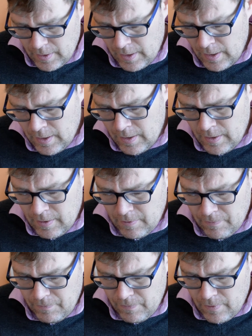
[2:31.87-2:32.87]
And
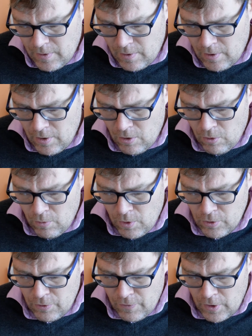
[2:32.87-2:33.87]
Theodore
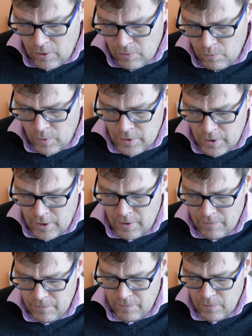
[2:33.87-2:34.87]
Roosevelt was
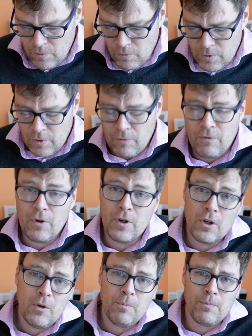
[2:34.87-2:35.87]
a
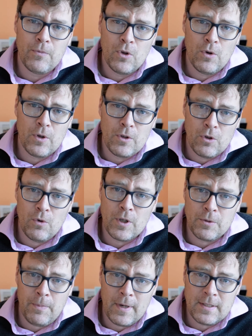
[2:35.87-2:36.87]
very good
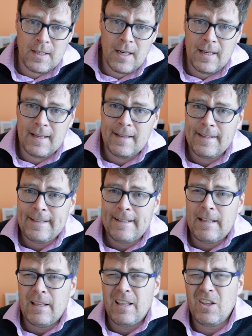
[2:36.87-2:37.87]
U.S. president.
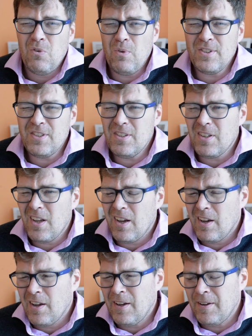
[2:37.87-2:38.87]
He
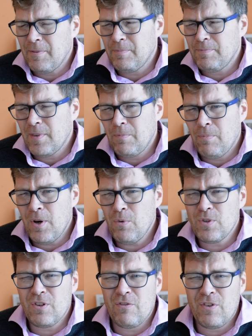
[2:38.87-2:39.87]
probably
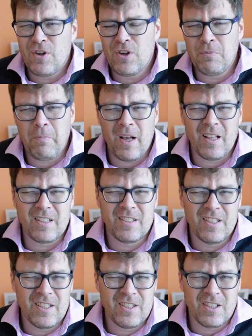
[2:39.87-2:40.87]
wasn't a very good
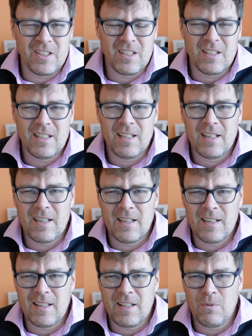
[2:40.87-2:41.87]
politician.
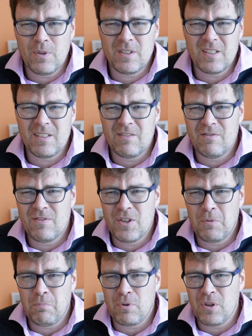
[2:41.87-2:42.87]
He wasn't
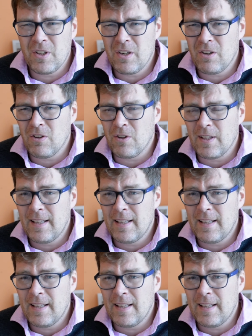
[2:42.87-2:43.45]
very political.